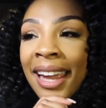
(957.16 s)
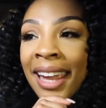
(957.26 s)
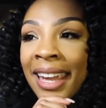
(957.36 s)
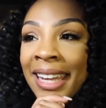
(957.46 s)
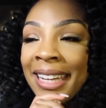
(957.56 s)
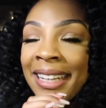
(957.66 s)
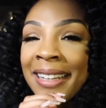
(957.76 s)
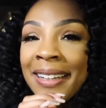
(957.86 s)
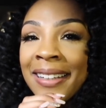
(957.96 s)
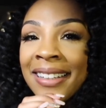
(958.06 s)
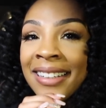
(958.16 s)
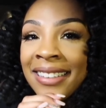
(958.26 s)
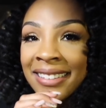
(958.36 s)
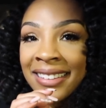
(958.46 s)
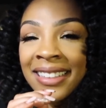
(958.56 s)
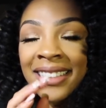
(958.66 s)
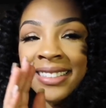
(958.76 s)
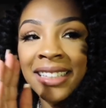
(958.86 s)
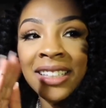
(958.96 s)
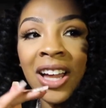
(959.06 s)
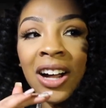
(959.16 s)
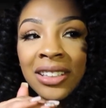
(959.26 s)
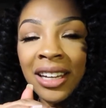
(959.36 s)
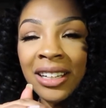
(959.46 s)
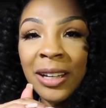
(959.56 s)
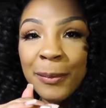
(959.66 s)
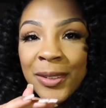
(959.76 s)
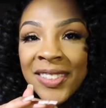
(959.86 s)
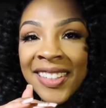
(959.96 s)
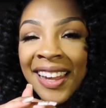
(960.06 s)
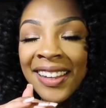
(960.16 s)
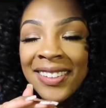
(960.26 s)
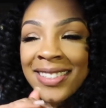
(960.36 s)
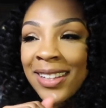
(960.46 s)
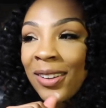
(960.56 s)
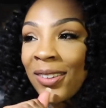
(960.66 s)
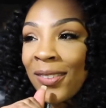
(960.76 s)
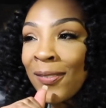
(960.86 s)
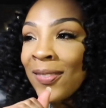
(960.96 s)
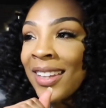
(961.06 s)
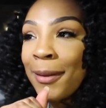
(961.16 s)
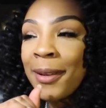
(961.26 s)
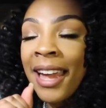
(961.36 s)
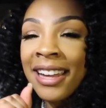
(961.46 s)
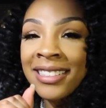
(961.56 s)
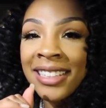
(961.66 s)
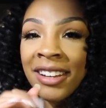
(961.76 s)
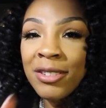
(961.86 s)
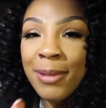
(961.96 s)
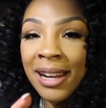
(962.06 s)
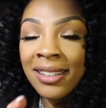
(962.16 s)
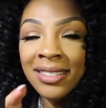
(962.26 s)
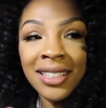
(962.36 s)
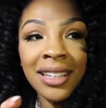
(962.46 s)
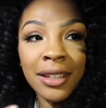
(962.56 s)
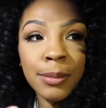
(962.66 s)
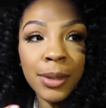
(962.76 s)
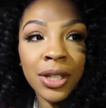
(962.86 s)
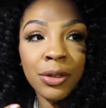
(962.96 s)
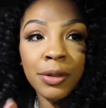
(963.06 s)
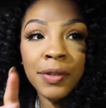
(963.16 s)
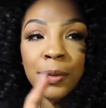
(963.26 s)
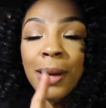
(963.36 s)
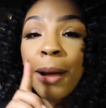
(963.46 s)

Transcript: And it's to knock their numbers down, so they've been asking everybody to give them a good review. But